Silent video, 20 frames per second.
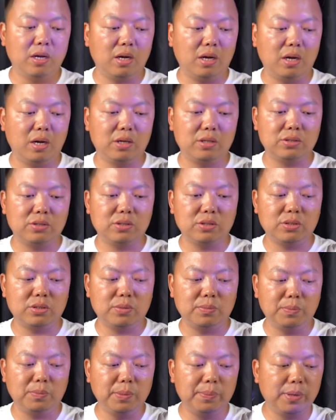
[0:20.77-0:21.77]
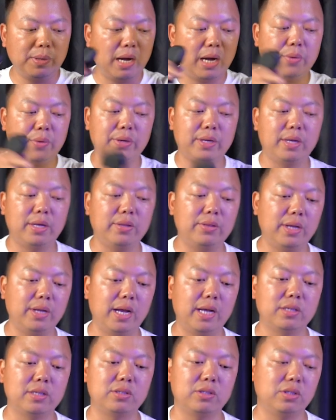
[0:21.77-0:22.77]
Meepo
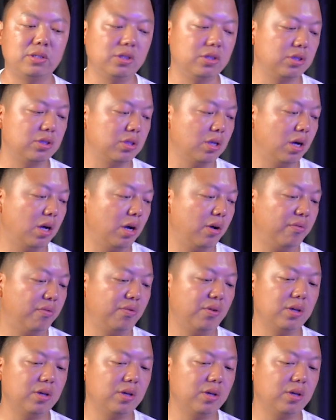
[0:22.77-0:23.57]
Hurricane is the